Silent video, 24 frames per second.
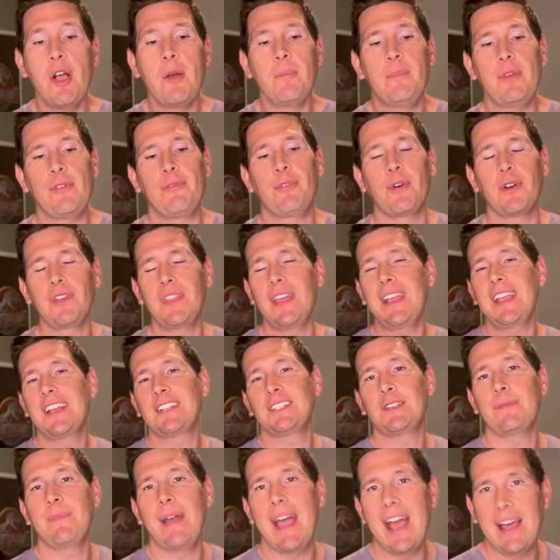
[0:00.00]
Before they get
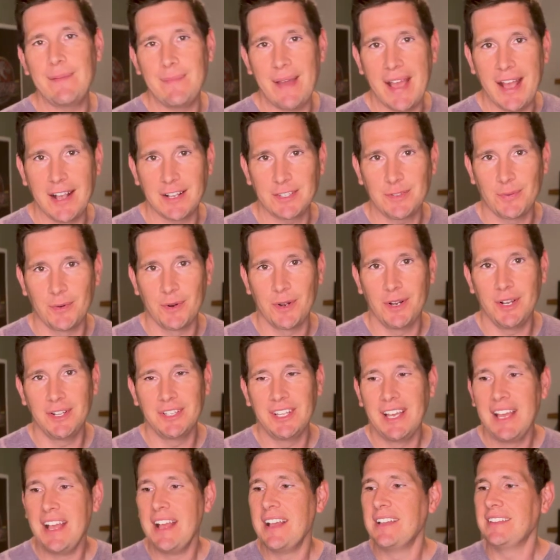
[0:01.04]
to Mad Max
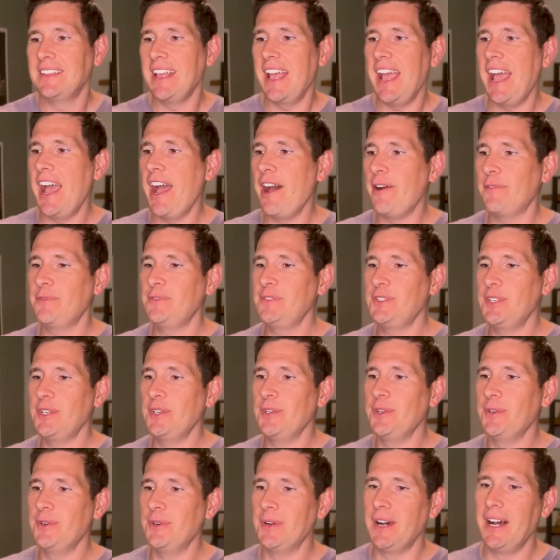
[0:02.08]
World, they have
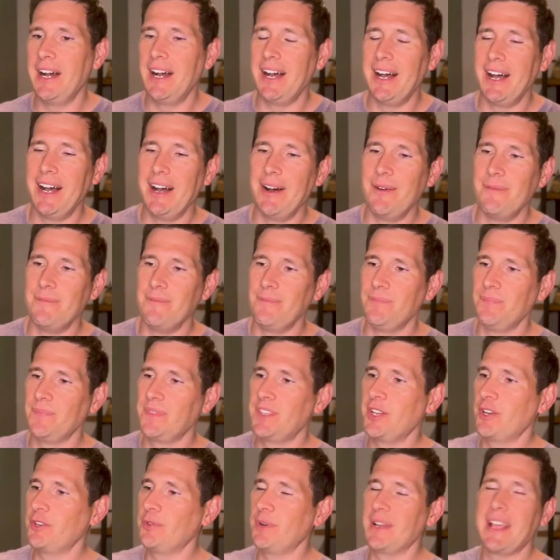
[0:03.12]
to um,
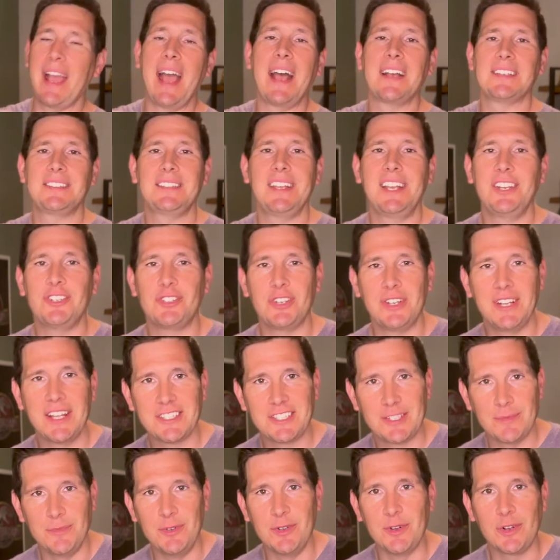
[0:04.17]
go to a gas station,
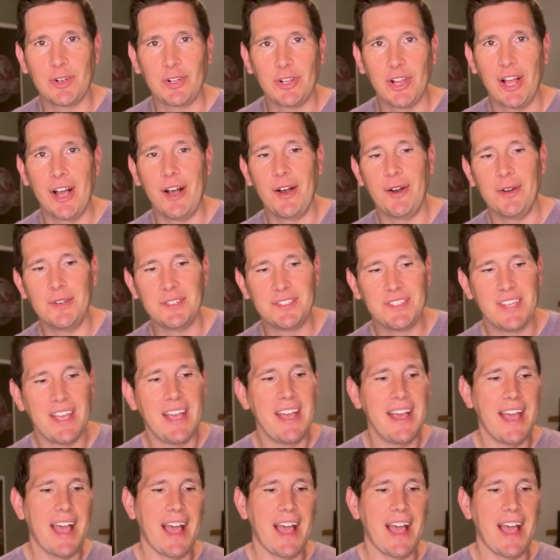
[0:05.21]
get some new clothes,